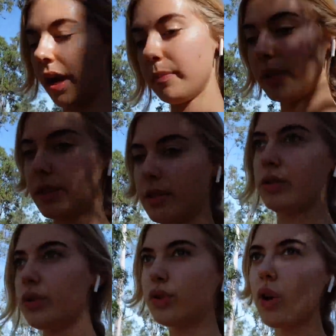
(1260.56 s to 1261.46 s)
I'm gonna
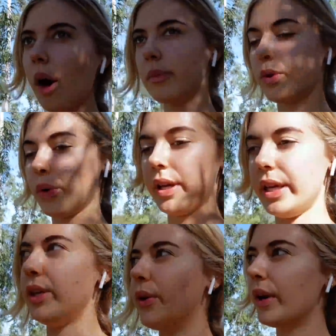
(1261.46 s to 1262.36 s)
stop
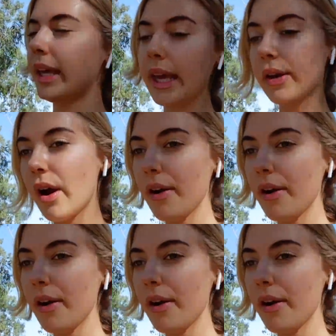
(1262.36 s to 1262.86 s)
talking your ear